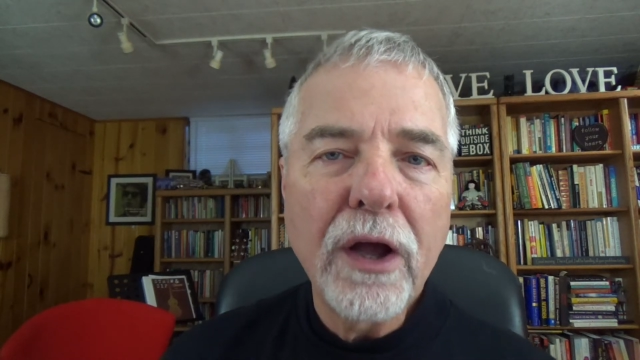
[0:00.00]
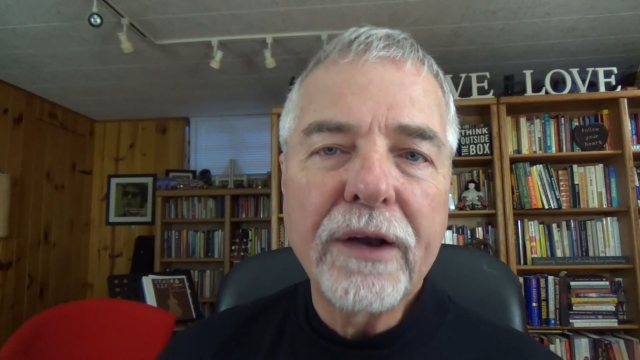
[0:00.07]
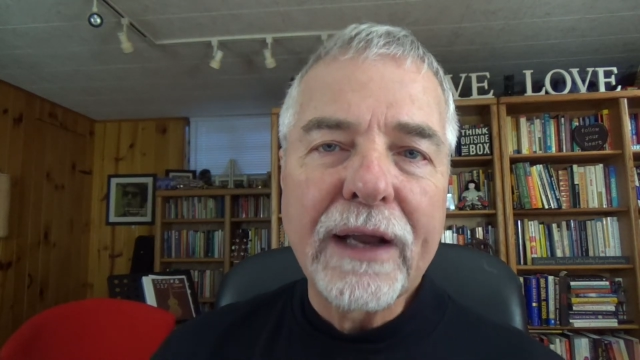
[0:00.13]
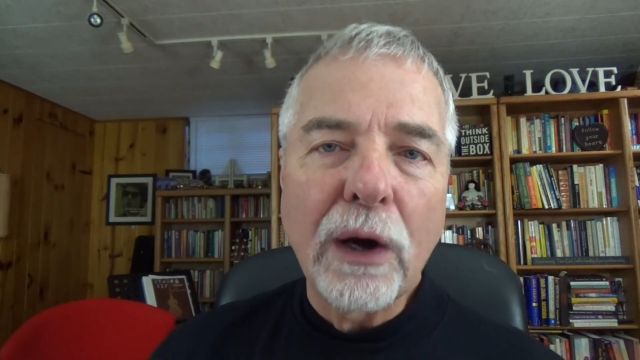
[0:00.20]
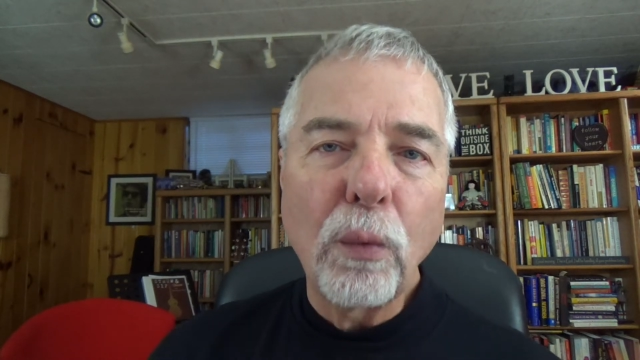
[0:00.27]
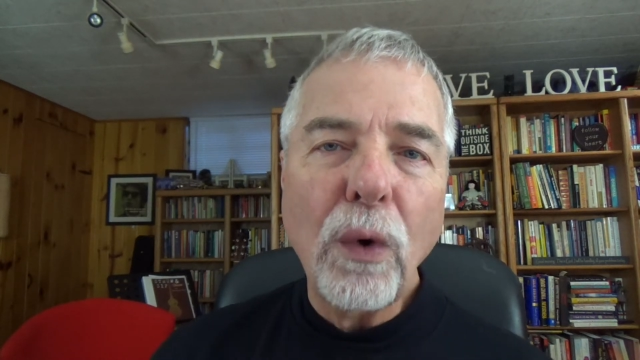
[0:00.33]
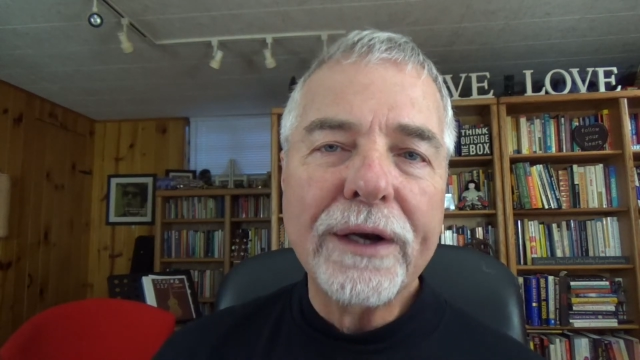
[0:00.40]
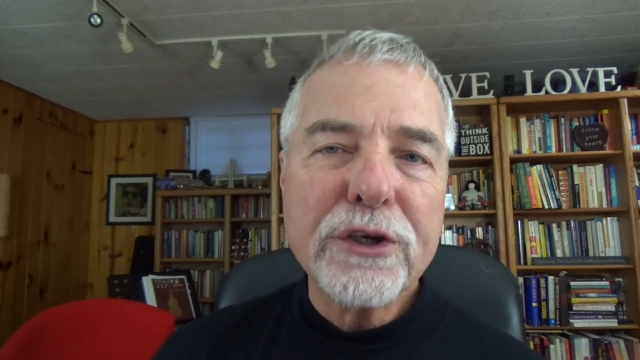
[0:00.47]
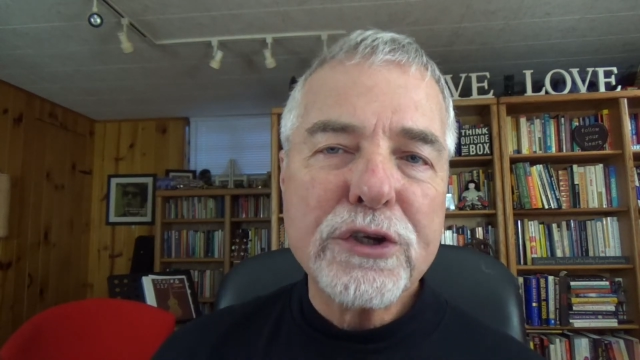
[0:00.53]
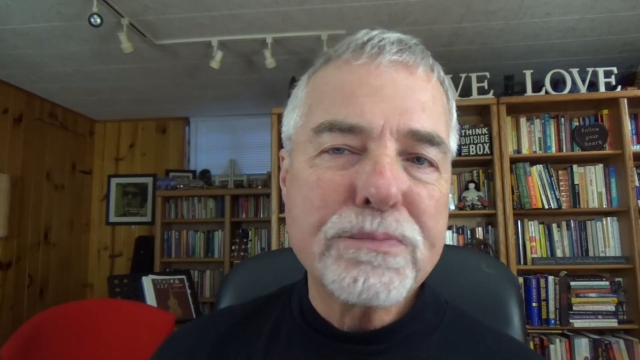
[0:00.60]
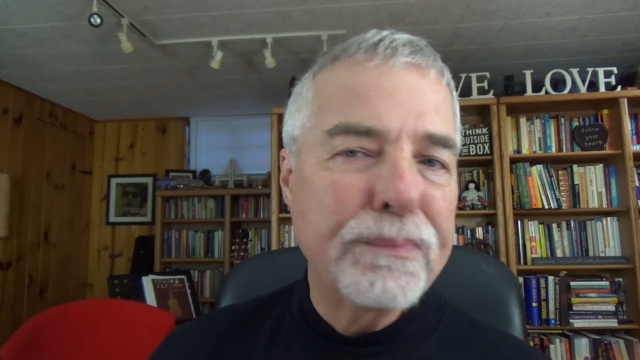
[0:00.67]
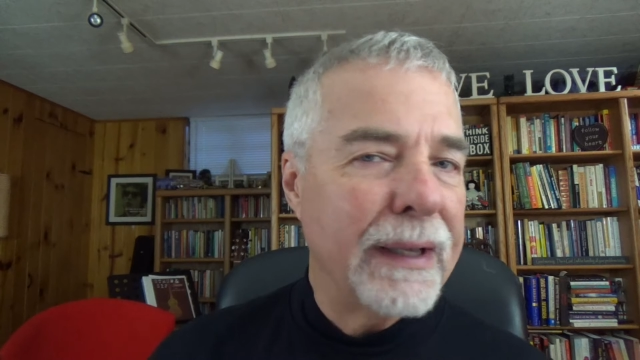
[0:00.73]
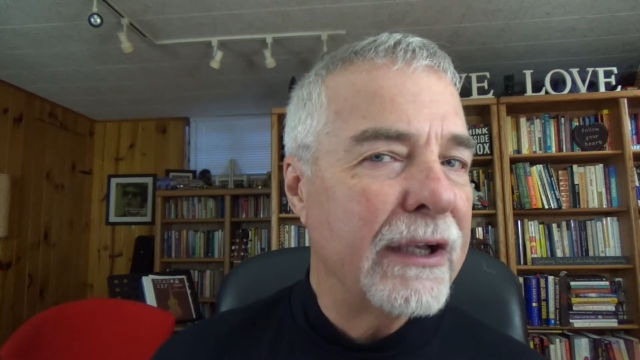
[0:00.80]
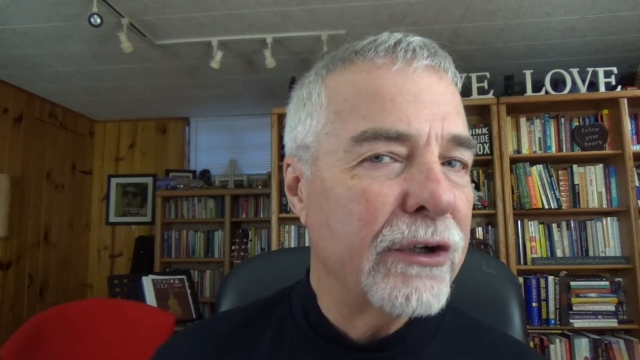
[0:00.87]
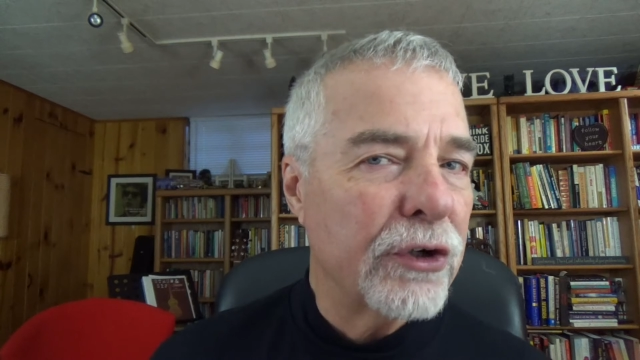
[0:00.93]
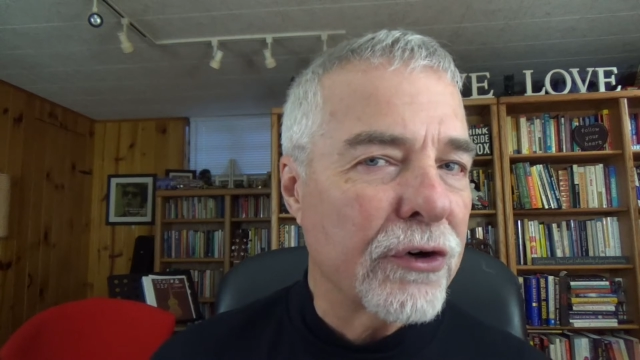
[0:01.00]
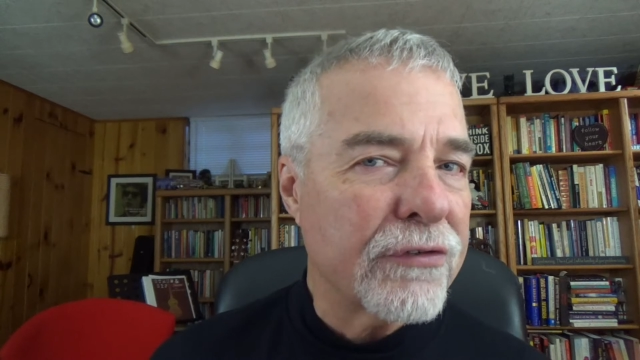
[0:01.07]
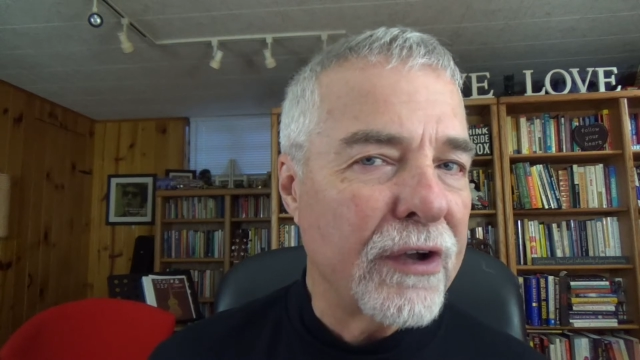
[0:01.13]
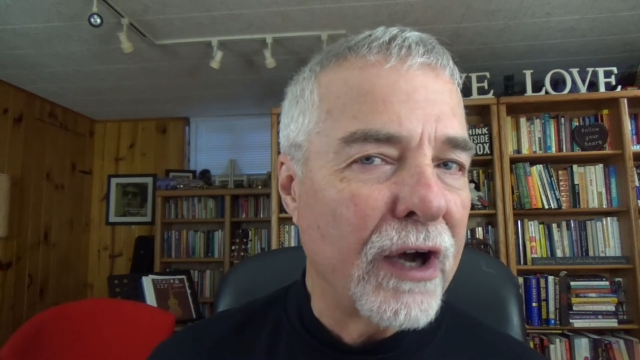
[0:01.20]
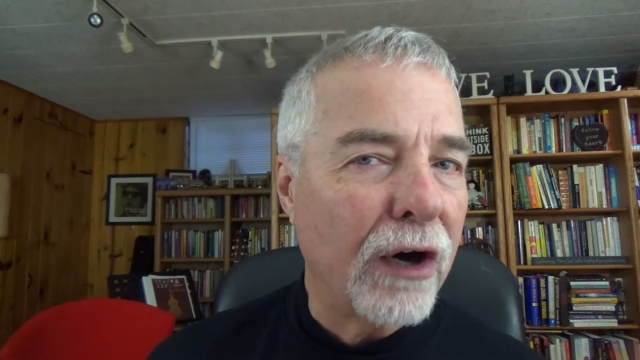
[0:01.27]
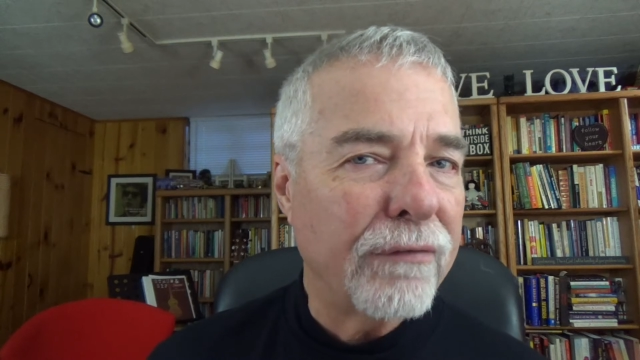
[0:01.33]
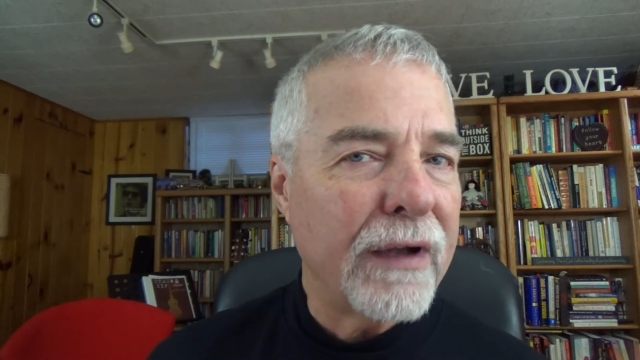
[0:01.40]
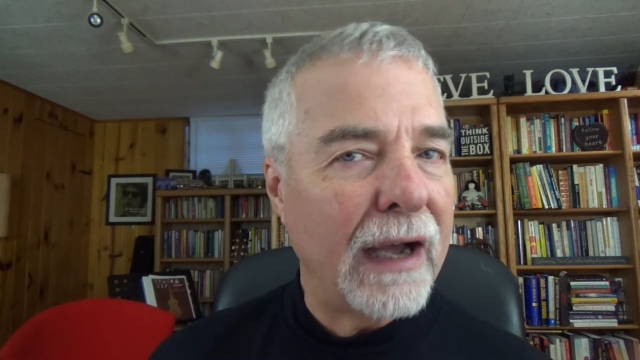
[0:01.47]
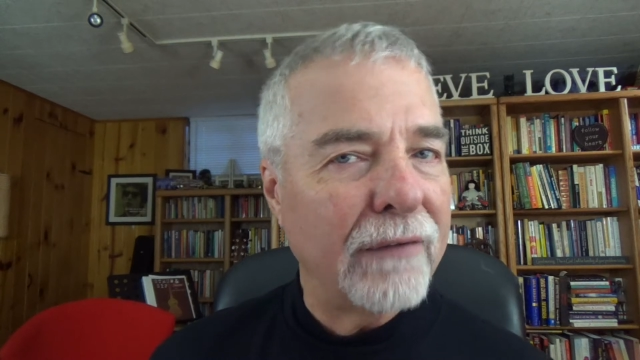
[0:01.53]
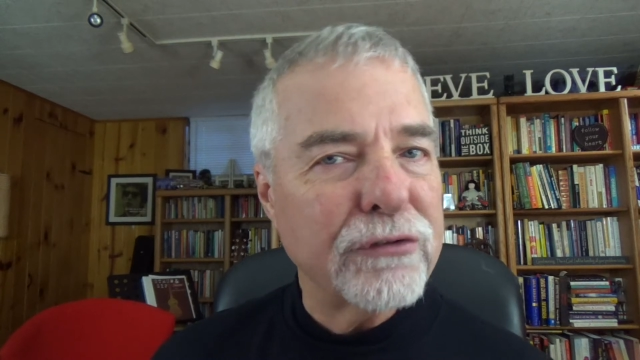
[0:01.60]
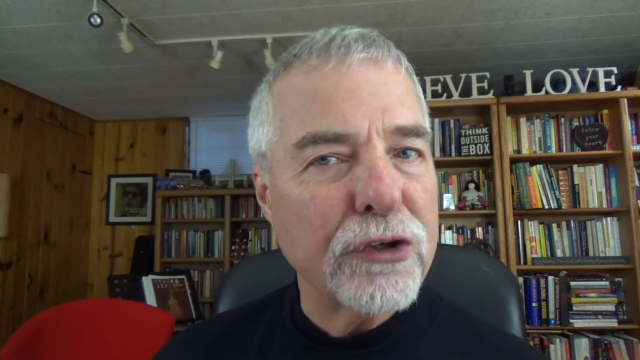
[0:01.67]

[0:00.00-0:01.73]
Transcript: Now, what does being yourself have